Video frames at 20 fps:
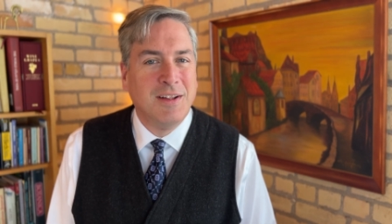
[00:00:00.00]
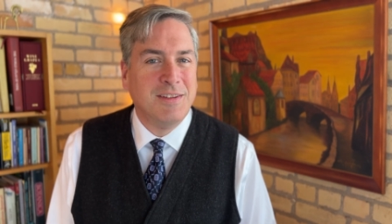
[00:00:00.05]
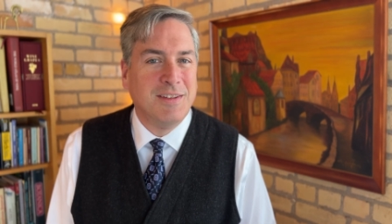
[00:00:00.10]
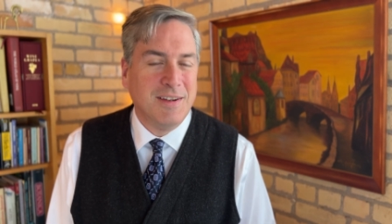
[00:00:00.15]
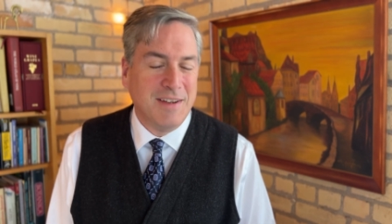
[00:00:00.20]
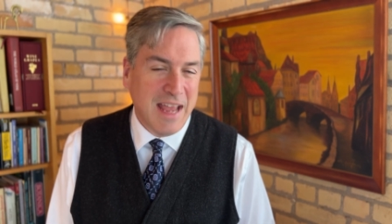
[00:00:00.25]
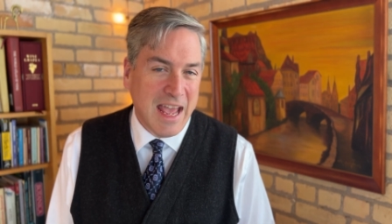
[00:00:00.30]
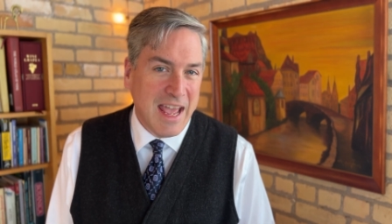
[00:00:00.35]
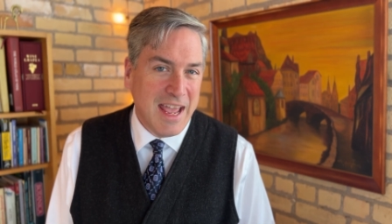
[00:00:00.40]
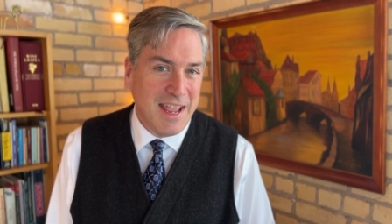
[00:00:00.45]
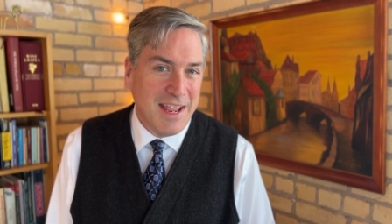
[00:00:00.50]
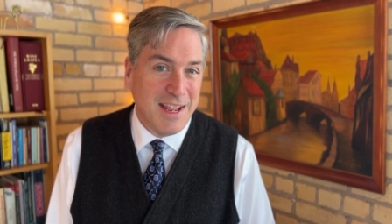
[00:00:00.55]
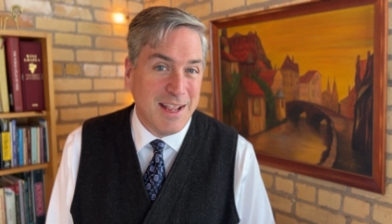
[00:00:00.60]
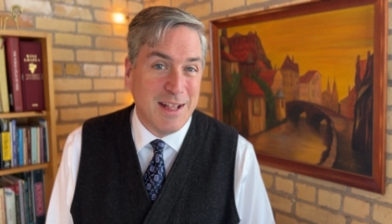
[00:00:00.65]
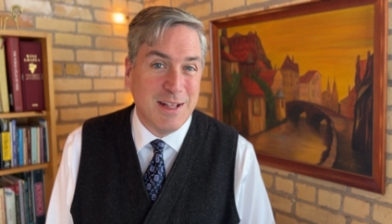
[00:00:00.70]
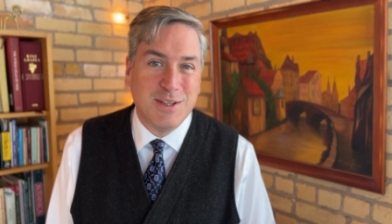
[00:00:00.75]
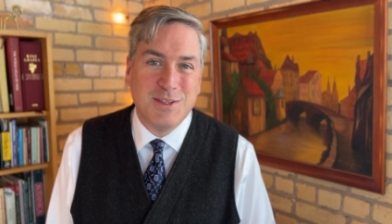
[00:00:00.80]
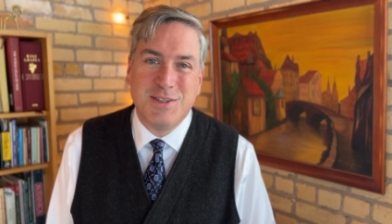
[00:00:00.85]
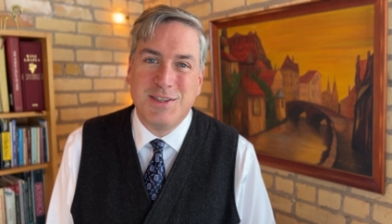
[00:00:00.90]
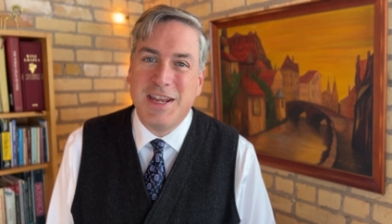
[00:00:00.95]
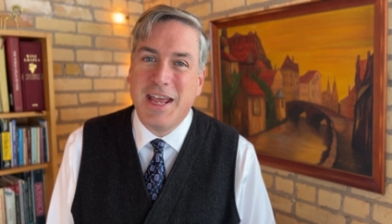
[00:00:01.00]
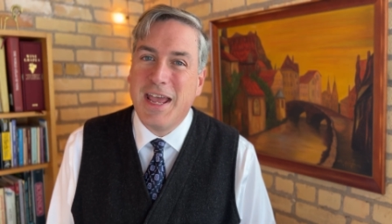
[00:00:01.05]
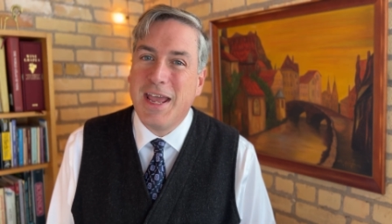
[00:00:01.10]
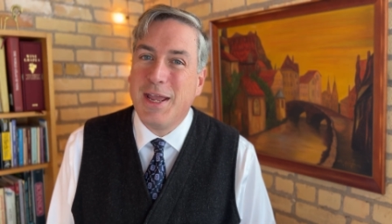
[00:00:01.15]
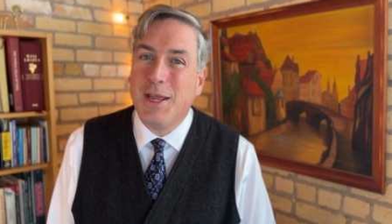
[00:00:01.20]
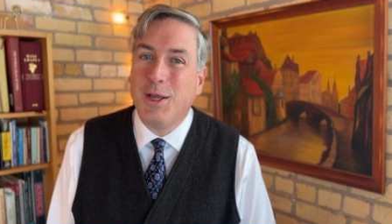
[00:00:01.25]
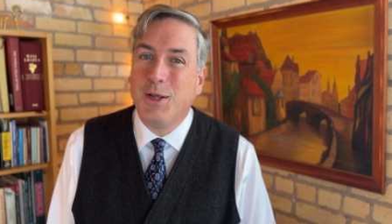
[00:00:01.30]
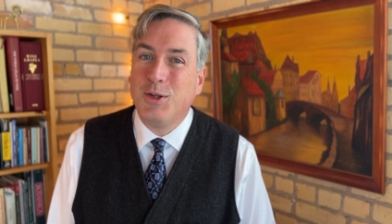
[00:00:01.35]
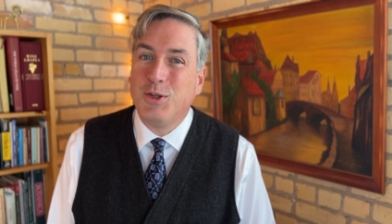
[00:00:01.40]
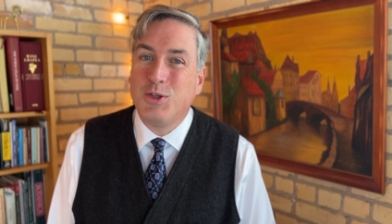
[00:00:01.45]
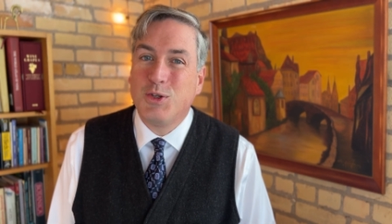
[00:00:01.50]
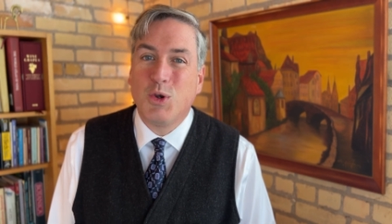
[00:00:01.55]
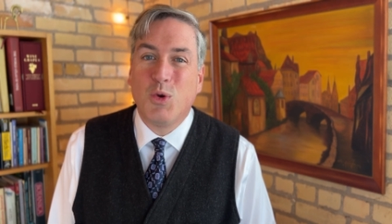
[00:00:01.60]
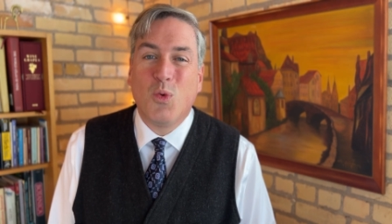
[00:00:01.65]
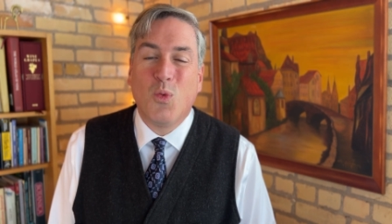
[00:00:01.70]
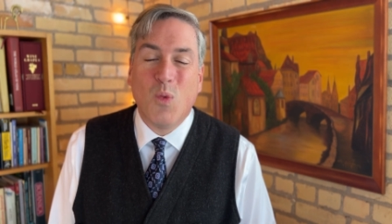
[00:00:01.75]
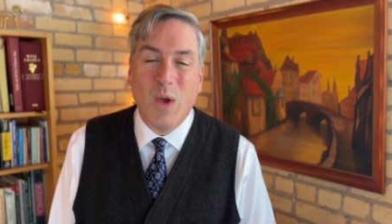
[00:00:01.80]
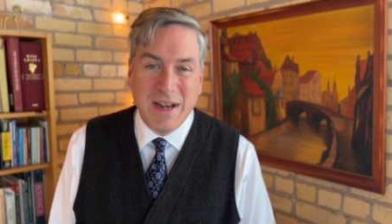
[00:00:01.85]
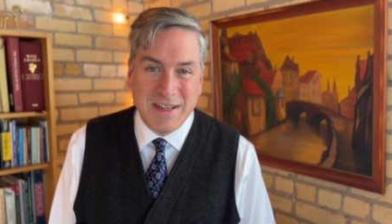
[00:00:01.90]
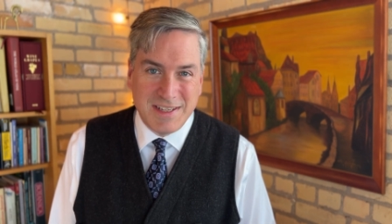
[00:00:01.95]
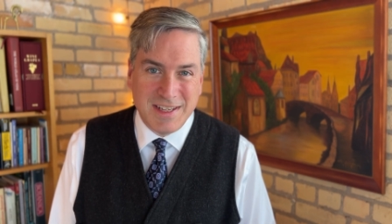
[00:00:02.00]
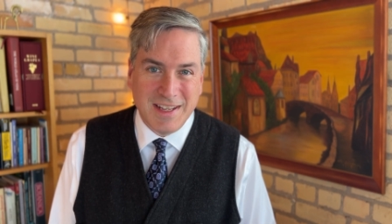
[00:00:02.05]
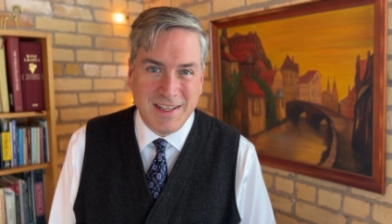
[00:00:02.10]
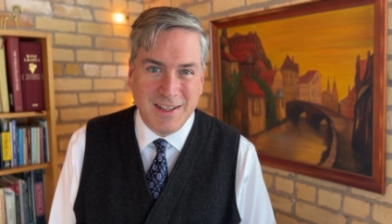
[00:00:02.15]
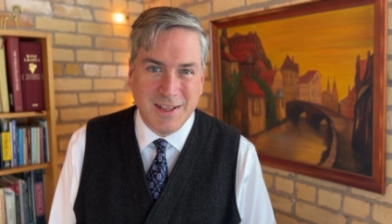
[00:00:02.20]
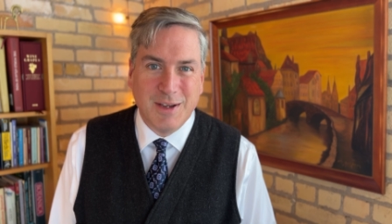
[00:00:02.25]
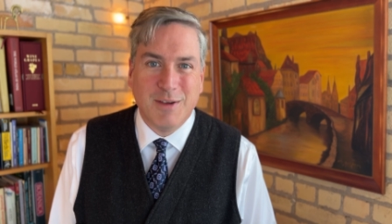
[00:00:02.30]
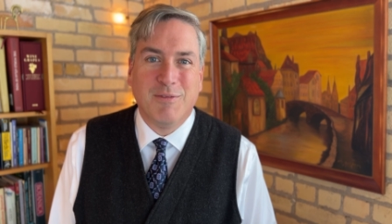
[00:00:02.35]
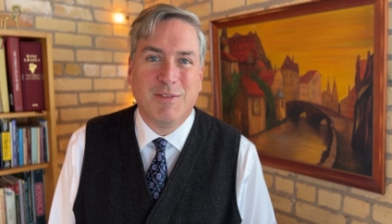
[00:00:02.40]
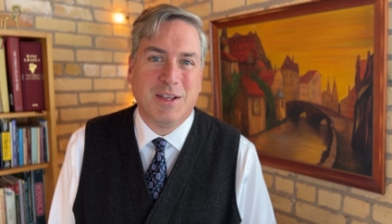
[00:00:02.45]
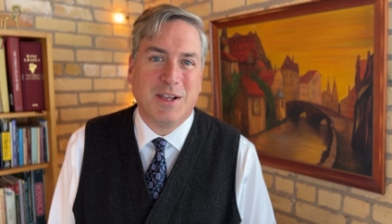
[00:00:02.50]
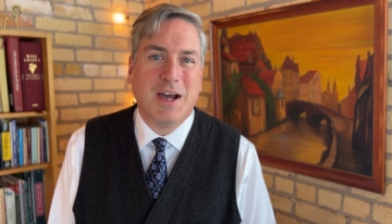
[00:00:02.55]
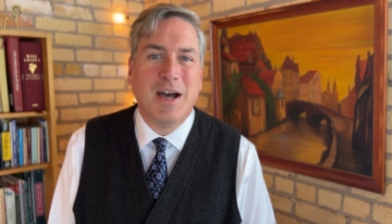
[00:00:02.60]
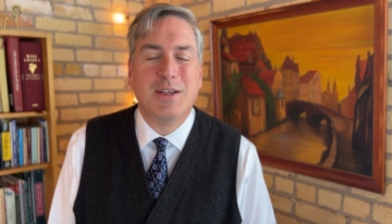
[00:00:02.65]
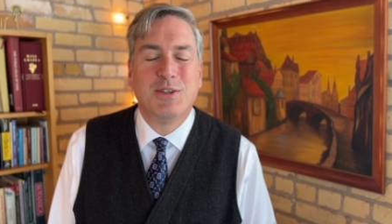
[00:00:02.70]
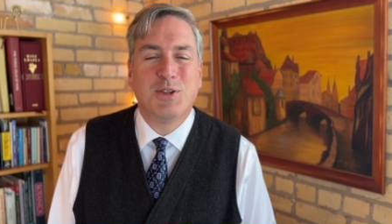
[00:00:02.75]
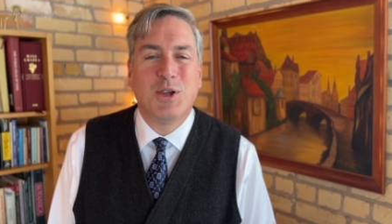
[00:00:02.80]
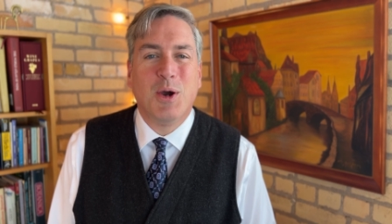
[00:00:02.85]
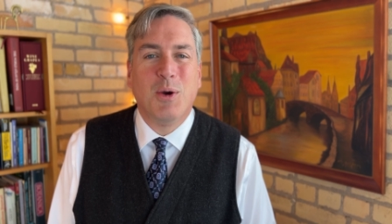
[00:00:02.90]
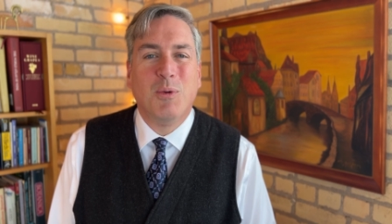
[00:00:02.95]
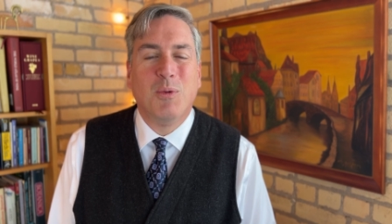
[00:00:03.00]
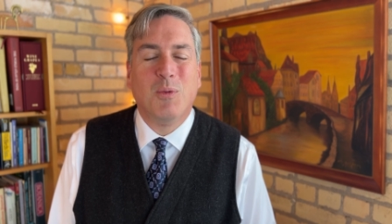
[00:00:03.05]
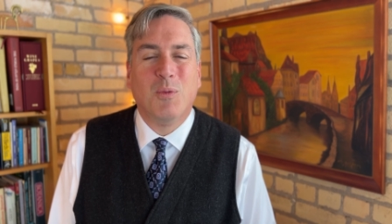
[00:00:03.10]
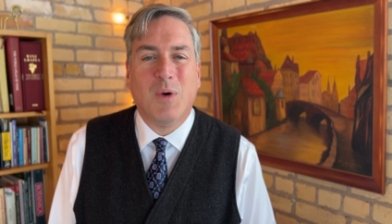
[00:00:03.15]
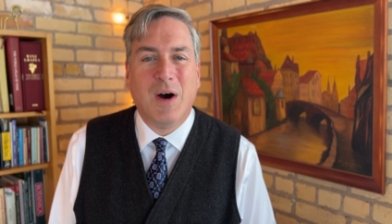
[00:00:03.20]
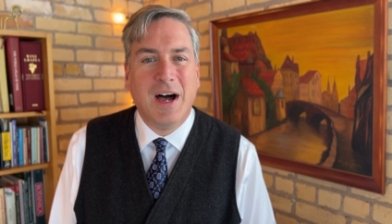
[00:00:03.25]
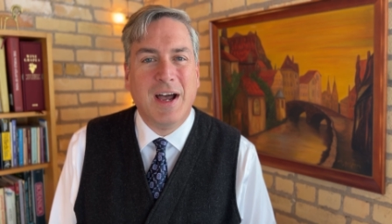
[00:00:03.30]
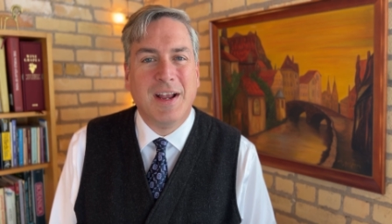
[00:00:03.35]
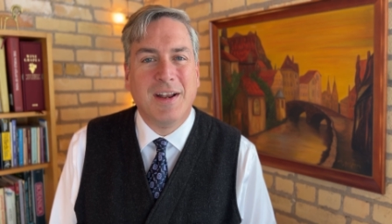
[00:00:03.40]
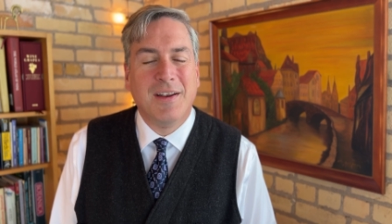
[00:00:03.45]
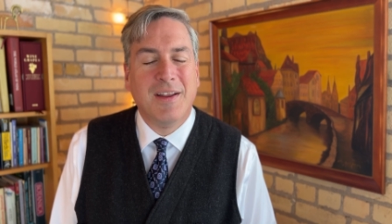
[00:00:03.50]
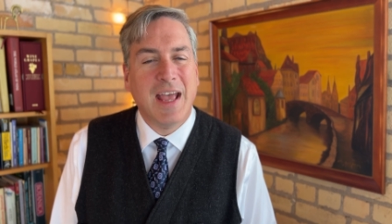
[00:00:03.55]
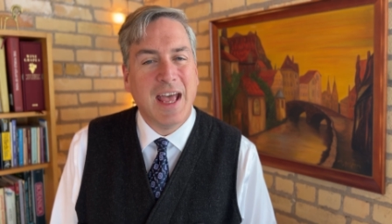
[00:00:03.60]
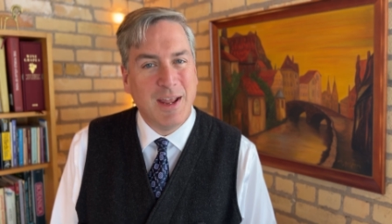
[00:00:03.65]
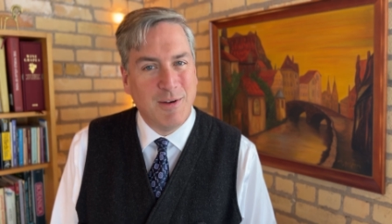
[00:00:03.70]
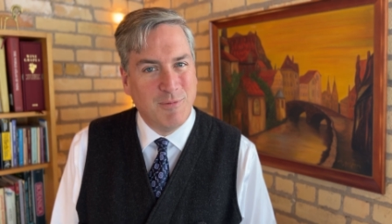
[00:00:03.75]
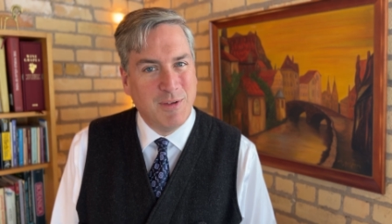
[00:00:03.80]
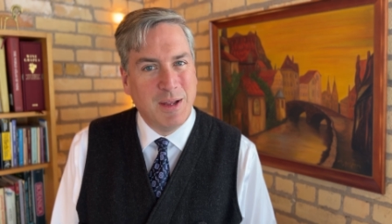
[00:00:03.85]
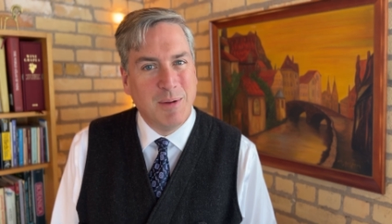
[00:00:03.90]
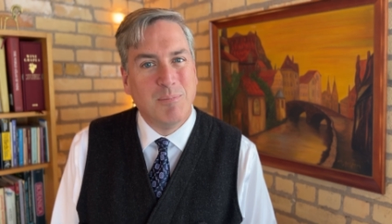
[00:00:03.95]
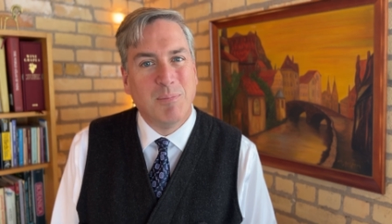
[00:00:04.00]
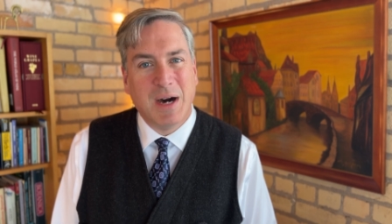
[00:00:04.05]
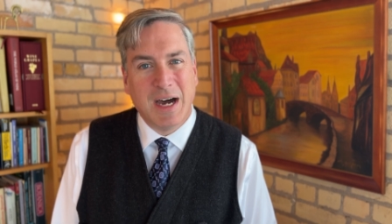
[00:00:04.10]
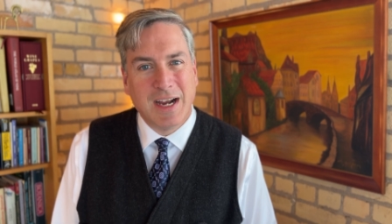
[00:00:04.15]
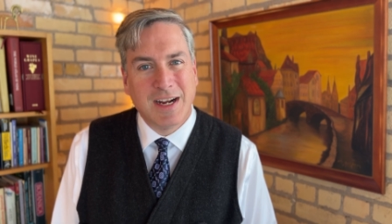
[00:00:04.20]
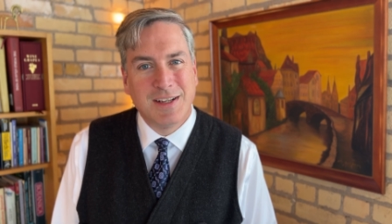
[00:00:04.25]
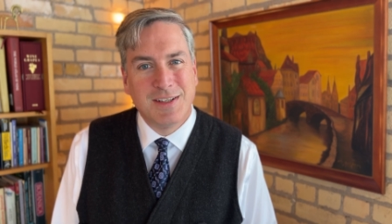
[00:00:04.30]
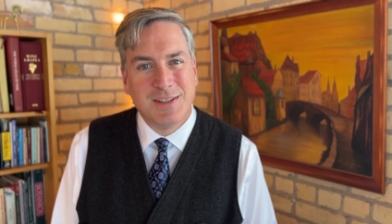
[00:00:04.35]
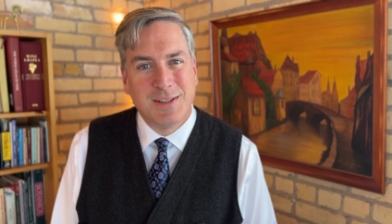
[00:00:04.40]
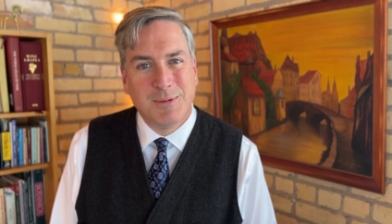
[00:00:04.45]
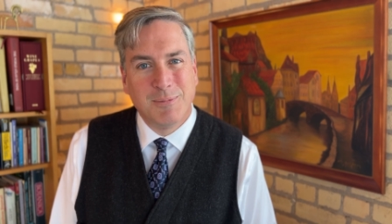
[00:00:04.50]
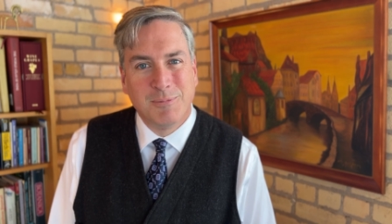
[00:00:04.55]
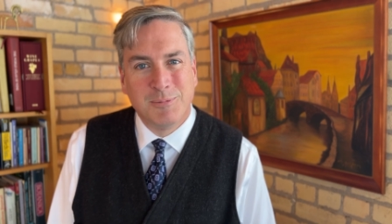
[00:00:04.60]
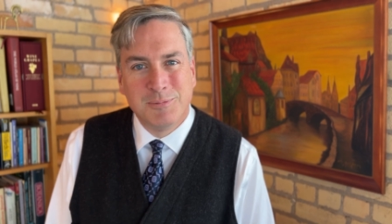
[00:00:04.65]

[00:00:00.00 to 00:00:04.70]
Today is day 20 of the Costco Wine Advent Box.